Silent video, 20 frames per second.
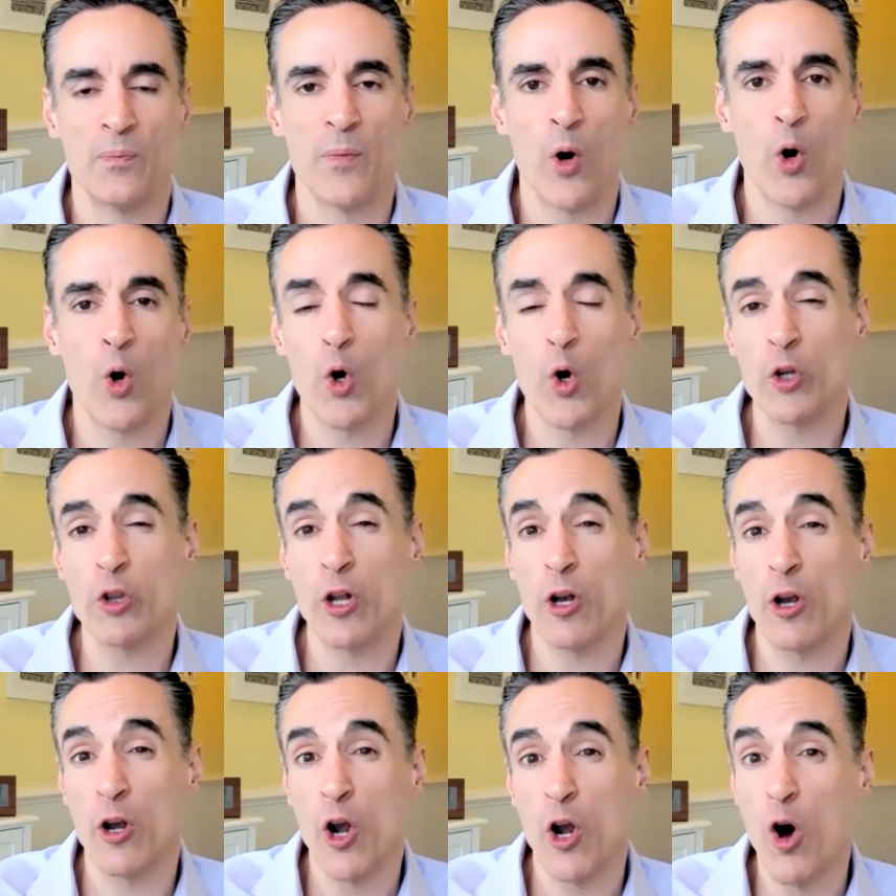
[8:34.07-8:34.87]
or the
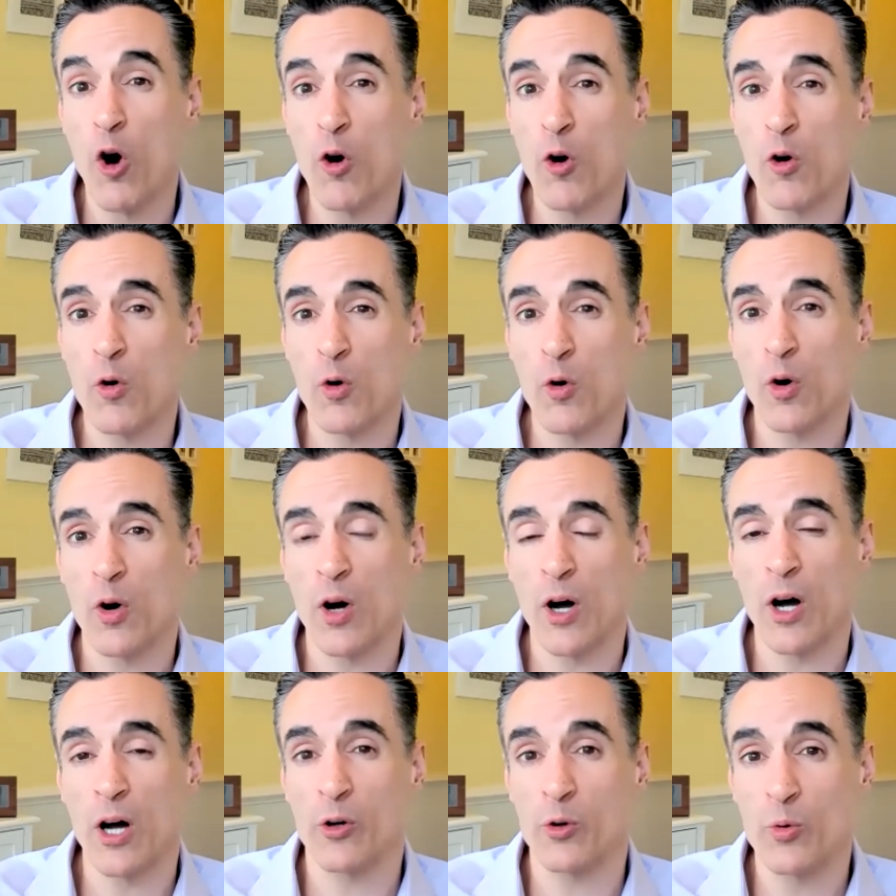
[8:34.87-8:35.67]
low
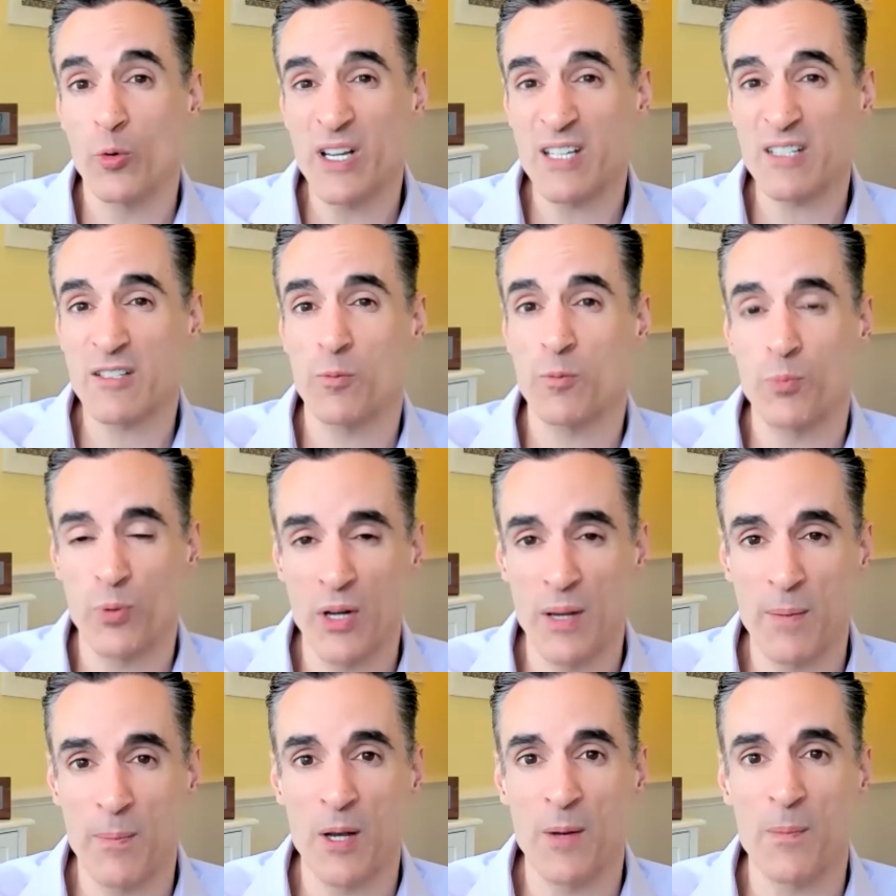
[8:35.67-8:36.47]
risk
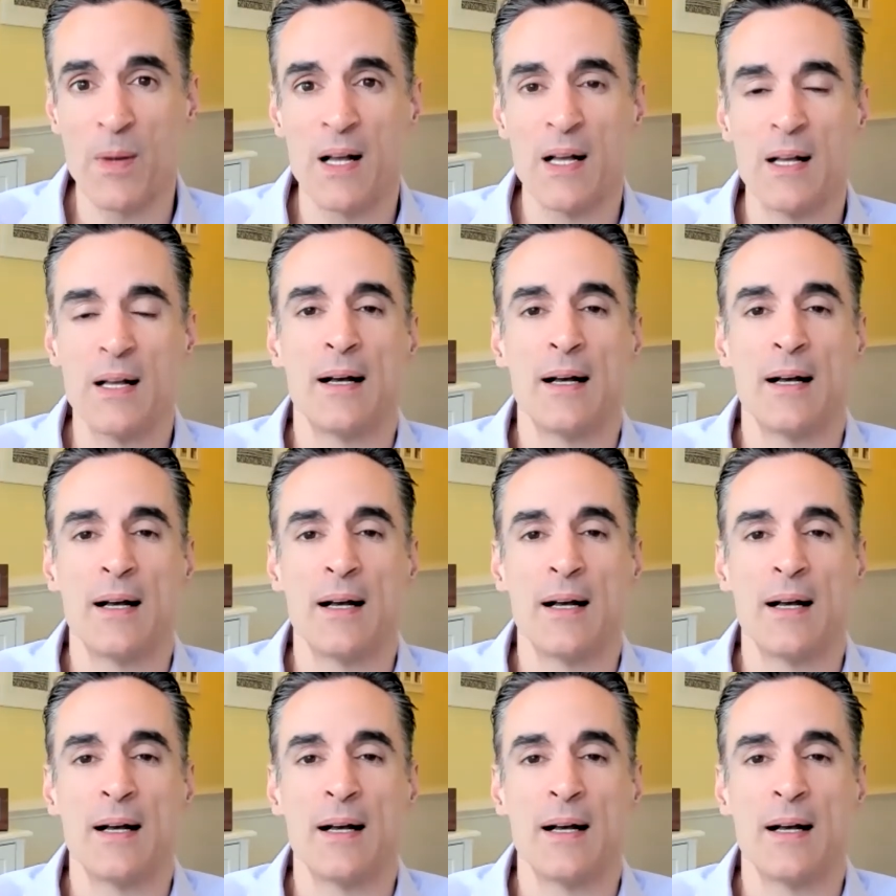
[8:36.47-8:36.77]
premium